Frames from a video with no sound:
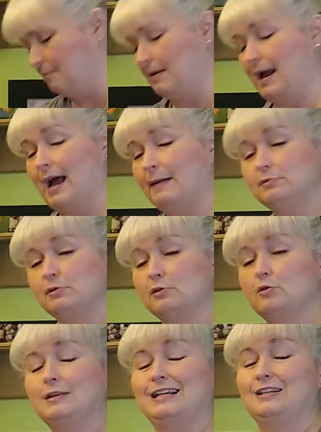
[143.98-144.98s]
My
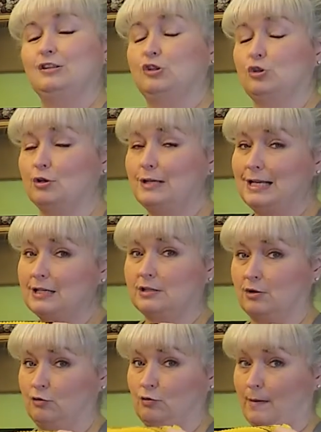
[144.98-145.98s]
absolutely
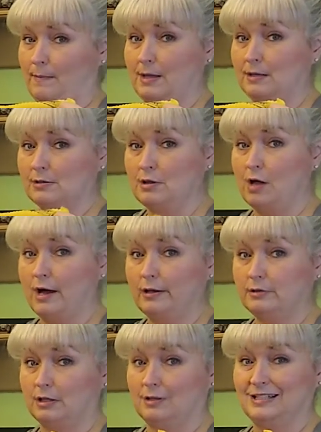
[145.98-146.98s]
dirtiest and grubbiest
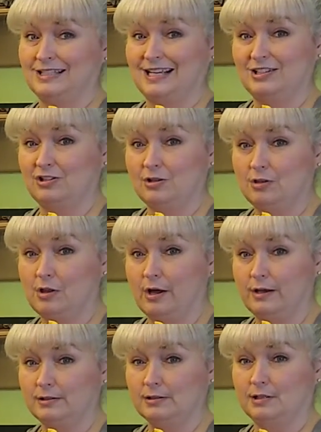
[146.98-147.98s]
cloths are these kitchen
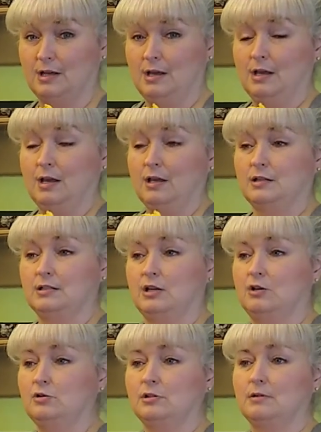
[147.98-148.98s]
cloths because I
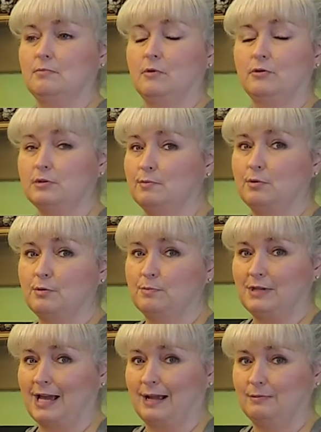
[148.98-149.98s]
use them multiple
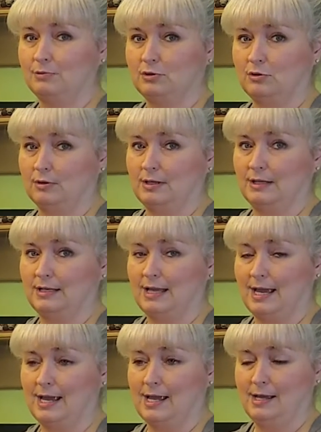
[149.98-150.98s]
times during the
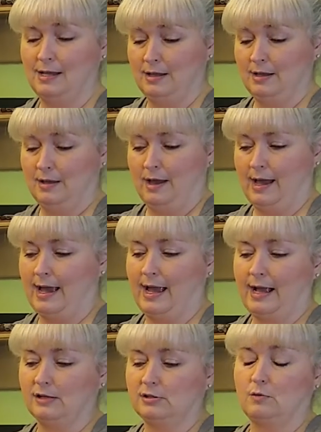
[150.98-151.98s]
day.
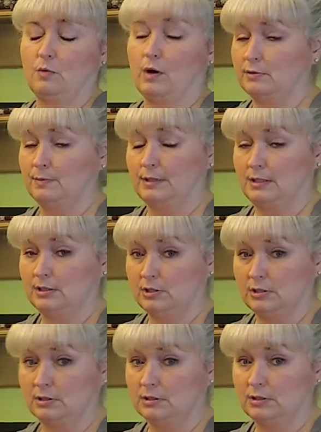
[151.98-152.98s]
I actually wash my
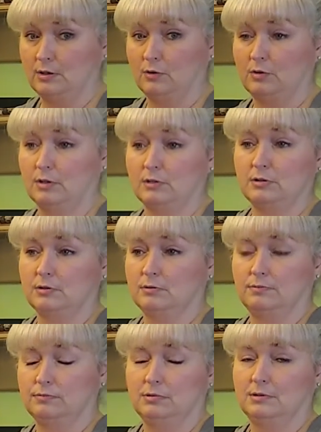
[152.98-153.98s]
dishes. I know there's
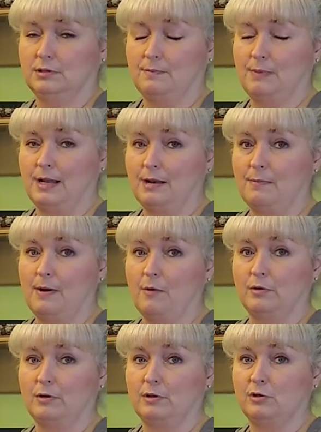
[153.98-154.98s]
debate
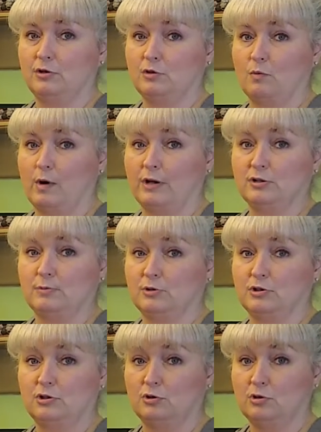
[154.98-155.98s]
about whether you should wash them or
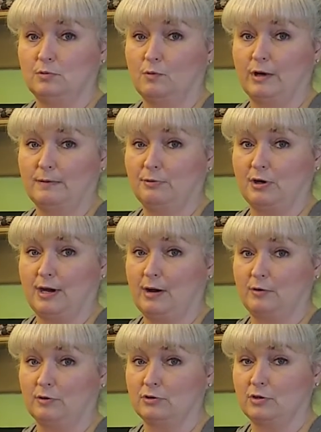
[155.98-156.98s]
just use them to wipe your
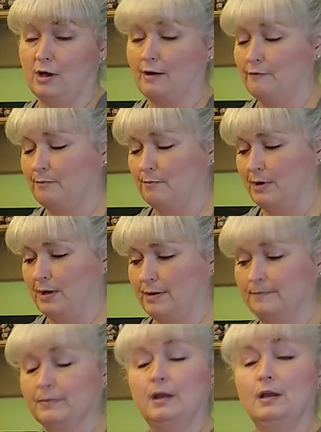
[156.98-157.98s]
counters off, but